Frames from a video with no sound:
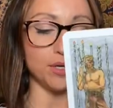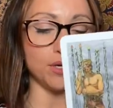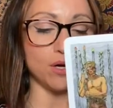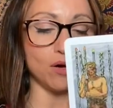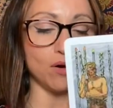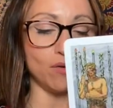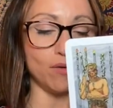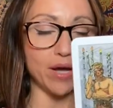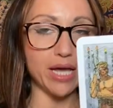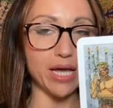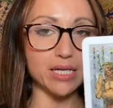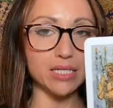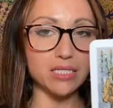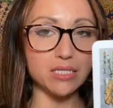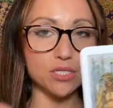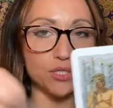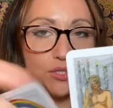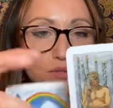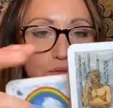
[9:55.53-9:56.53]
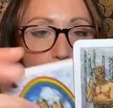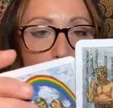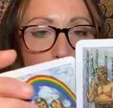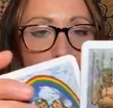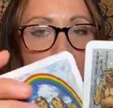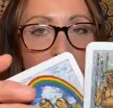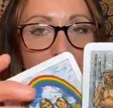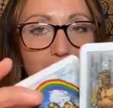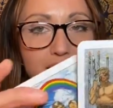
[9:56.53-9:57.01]
know, and
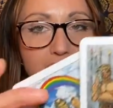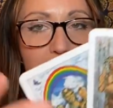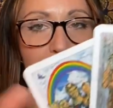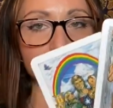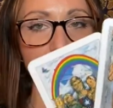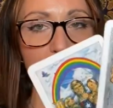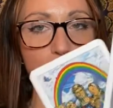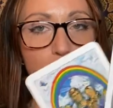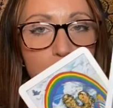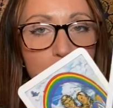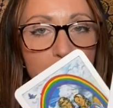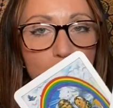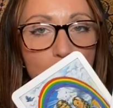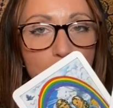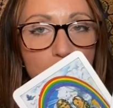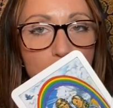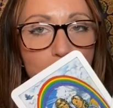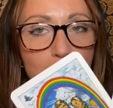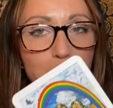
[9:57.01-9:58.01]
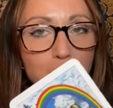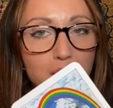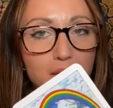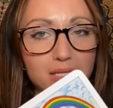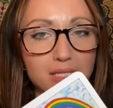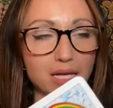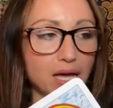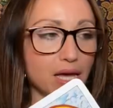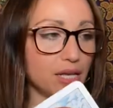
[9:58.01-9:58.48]
to get this wish
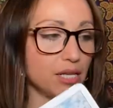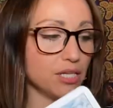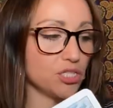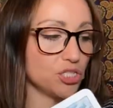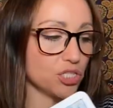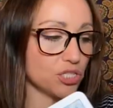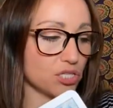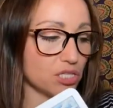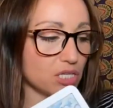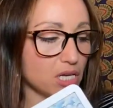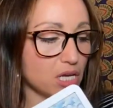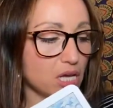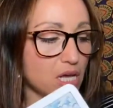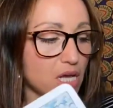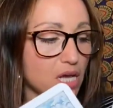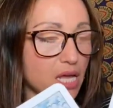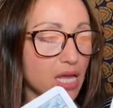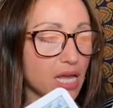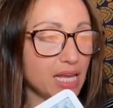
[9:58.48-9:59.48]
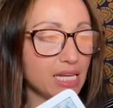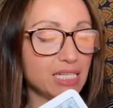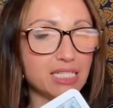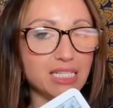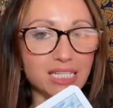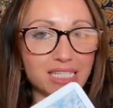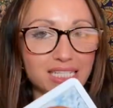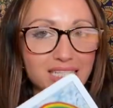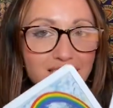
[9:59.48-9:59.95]
fulfillment. And it just it
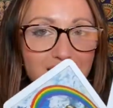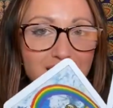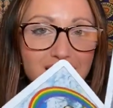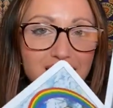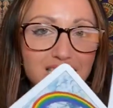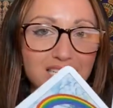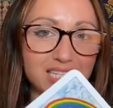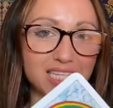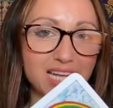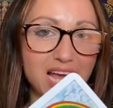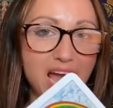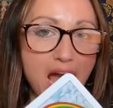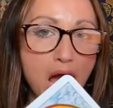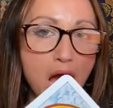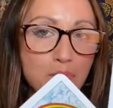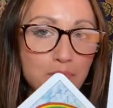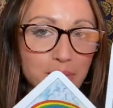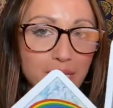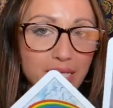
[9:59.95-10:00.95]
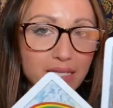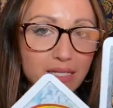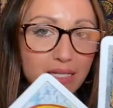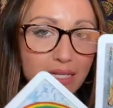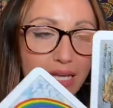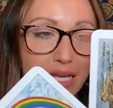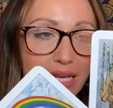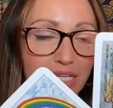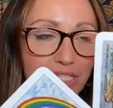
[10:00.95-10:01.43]
didn't happen.
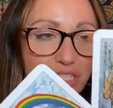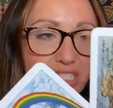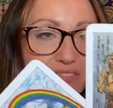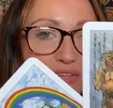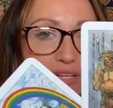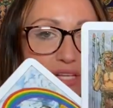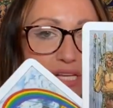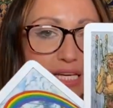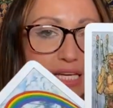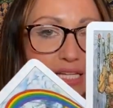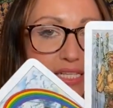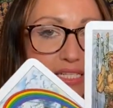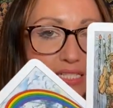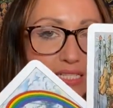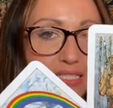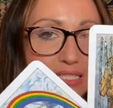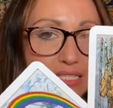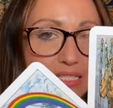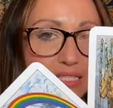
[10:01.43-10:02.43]
And I just feel like this is